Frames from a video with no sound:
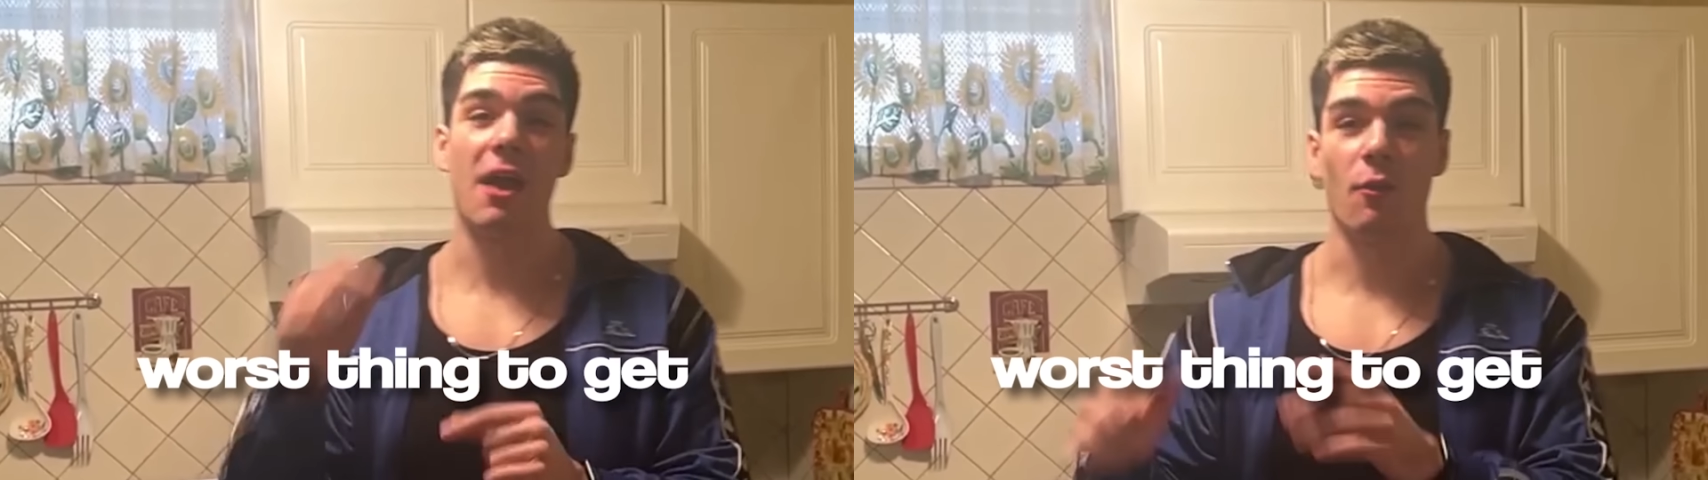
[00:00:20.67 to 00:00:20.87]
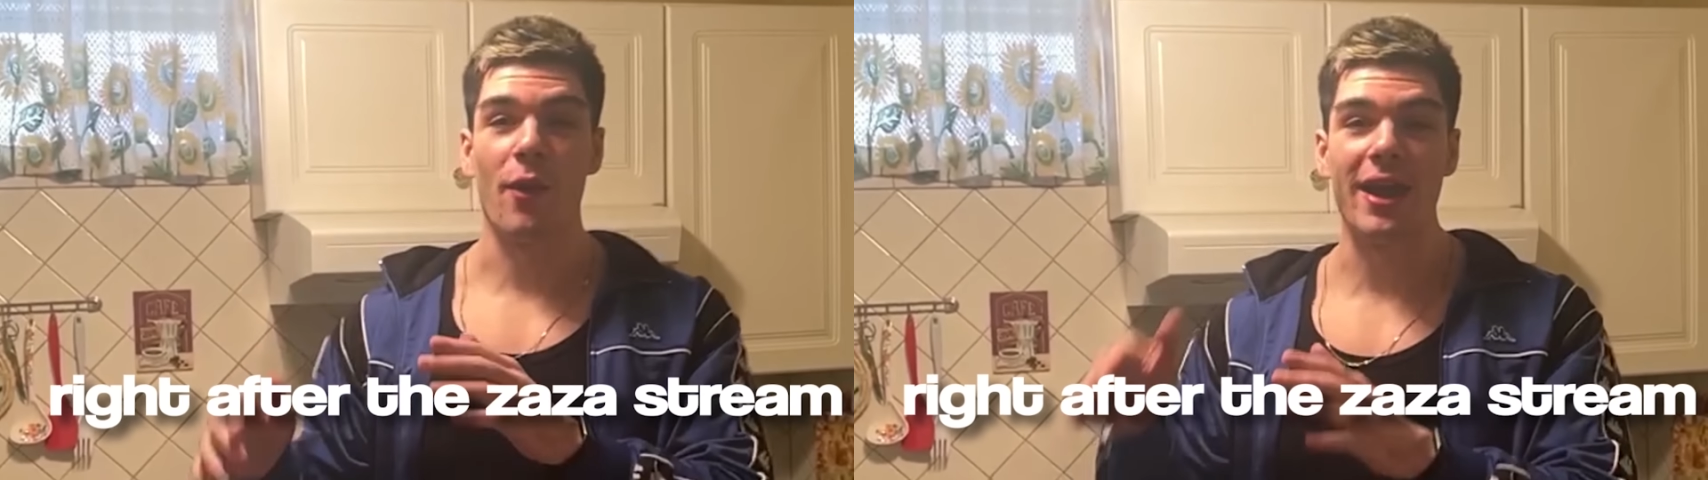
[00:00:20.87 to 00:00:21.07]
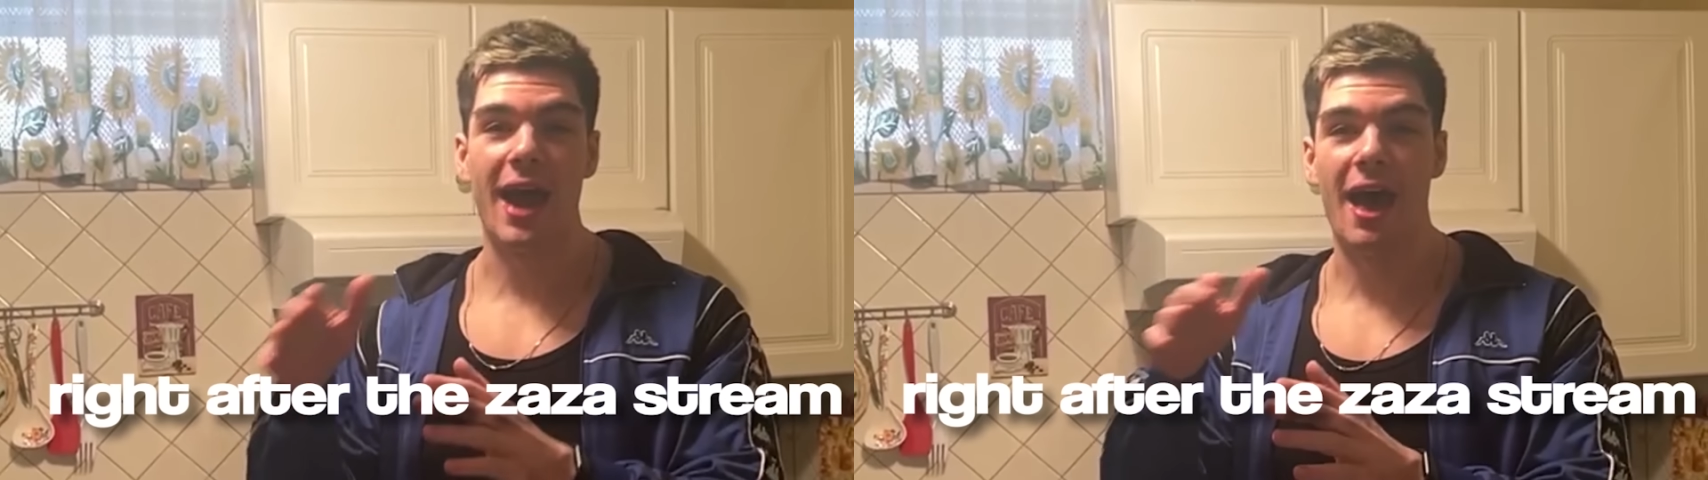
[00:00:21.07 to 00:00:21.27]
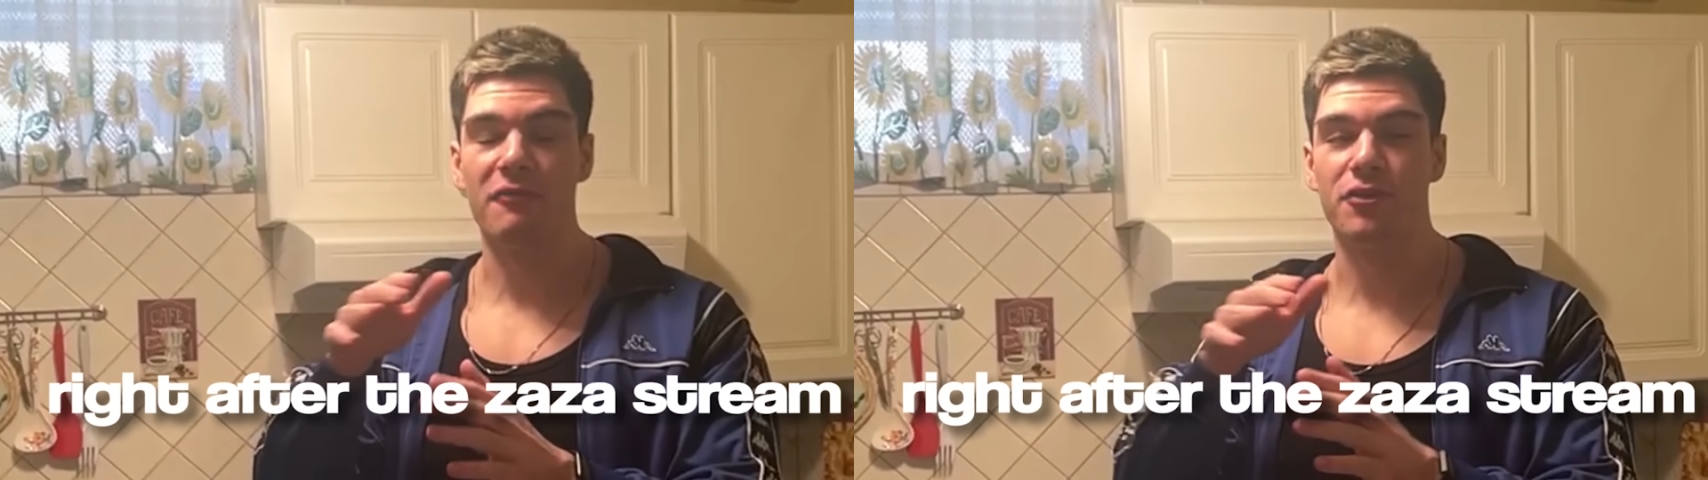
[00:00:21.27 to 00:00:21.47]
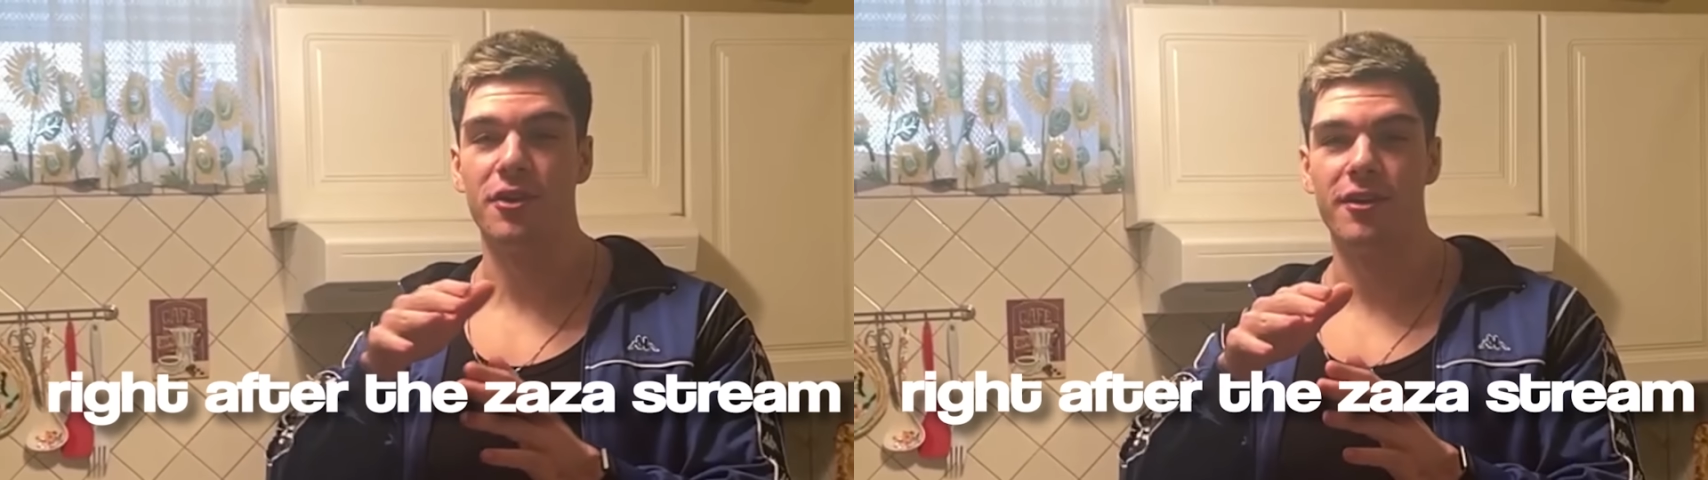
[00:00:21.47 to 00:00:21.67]
get right
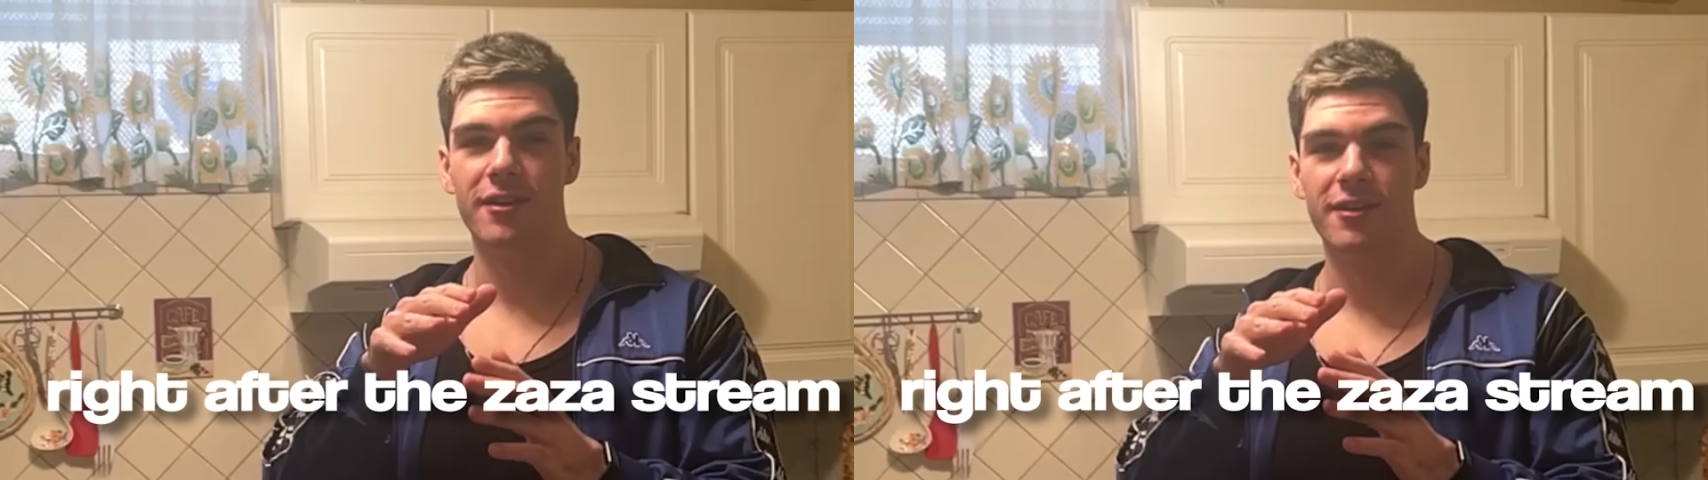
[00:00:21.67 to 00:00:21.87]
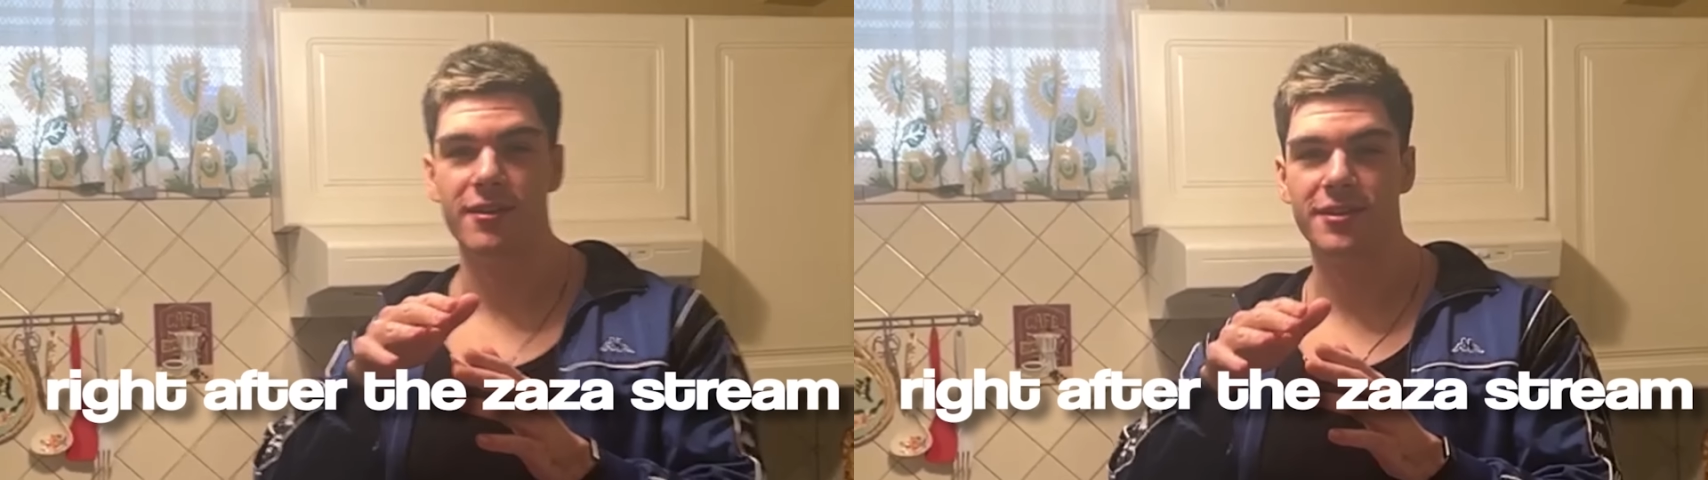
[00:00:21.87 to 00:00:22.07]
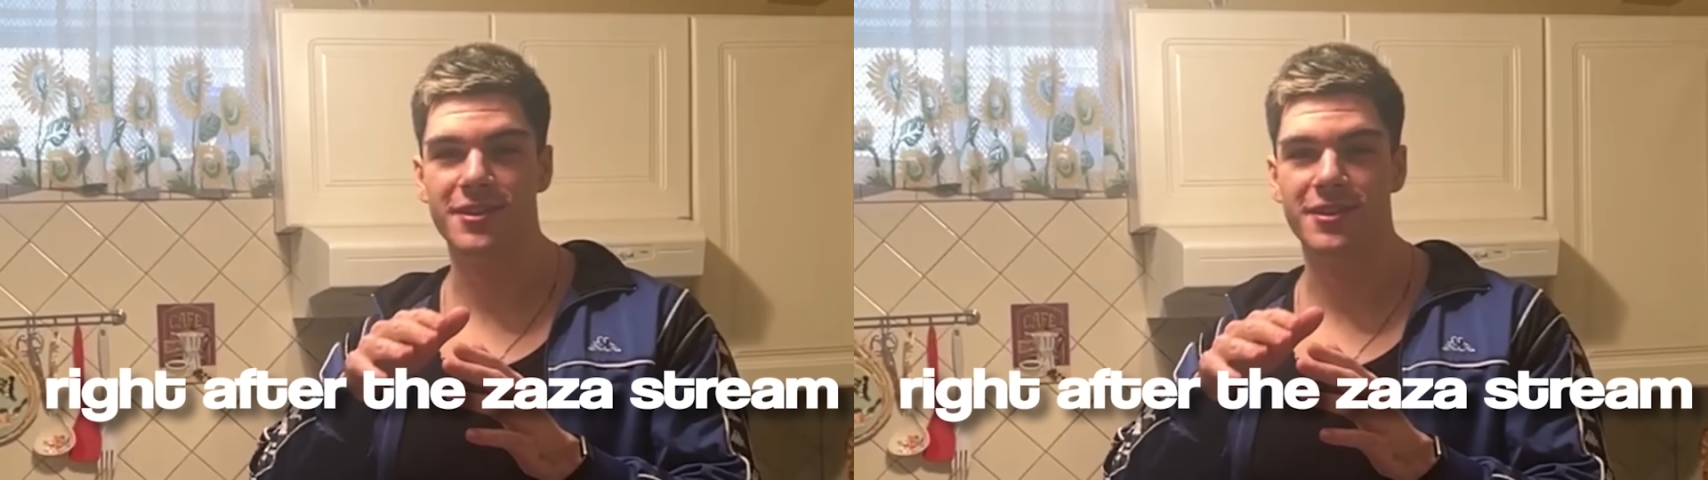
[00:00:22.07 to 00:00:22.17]
after